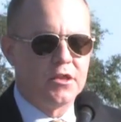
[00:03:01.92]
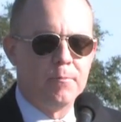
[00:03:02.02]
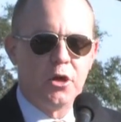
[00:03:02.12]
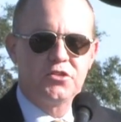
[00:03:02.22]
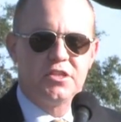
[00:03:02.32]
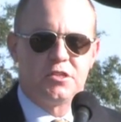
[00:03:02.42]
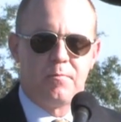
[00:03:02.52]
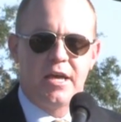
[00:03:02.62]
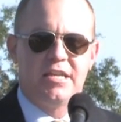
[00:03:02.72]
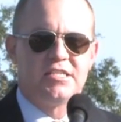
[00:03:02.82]
the most it's
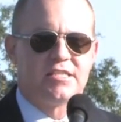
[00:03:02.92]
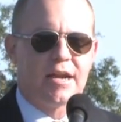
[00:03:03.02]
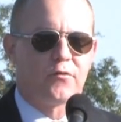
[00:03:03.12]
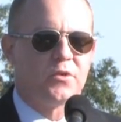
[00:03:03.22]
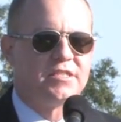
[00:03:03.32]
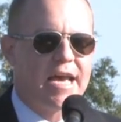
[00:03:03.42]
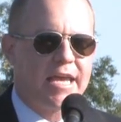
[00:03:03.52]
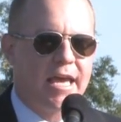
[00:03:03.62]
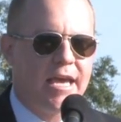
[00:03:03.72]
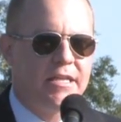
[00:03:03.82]
been in several
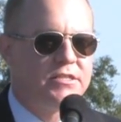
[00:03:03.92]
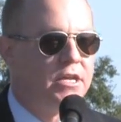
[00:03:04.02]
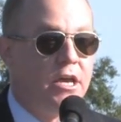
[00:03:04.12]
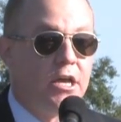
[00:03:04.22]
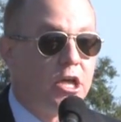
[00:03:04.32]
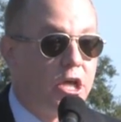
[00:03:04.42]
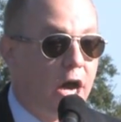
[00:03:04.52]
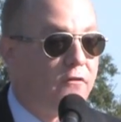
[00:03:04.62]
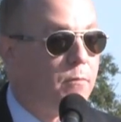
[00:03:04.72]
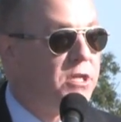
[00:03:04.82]
decades.
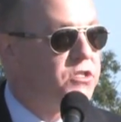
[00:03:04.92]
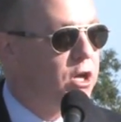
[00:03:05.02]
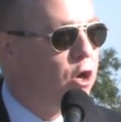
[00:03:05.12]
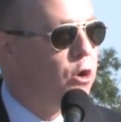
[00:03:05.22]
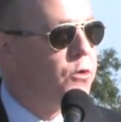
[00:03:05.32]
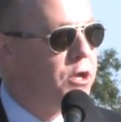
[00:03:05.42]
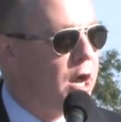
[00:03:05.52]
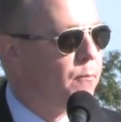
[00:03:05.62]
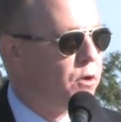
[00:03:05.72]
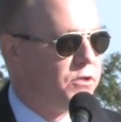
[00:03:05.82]
Government's own
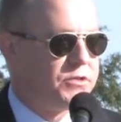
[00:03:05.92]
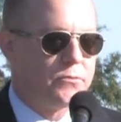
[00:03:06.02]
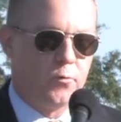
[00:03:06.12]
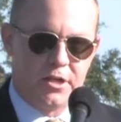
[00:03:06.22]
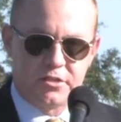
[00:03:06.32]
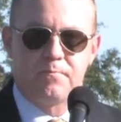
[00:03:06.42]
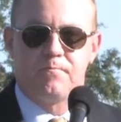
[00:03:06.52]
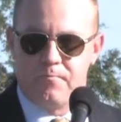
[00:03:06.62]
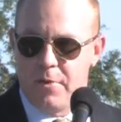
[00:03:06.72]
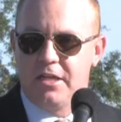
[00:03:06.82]
numbers, which
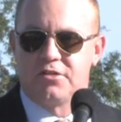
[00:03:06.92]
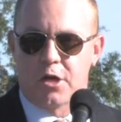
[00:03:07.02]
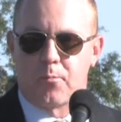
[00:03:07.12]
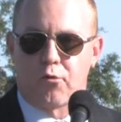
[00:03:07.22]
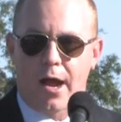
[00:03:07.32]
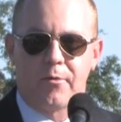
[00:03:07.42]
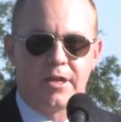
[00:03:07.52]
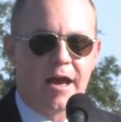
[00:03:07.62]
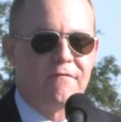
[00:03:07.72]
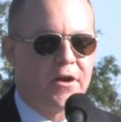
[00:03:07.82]
means they're probably
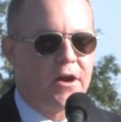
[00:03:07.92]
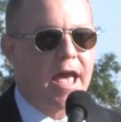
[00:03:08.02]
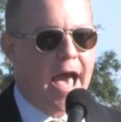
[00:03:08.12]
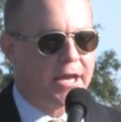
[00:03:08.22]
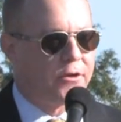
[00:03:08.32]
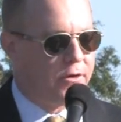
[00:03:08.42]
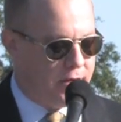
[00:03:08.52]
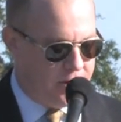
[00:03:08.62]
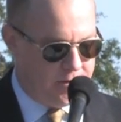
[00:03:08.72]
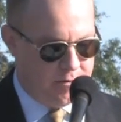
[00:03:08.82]
not very accurate.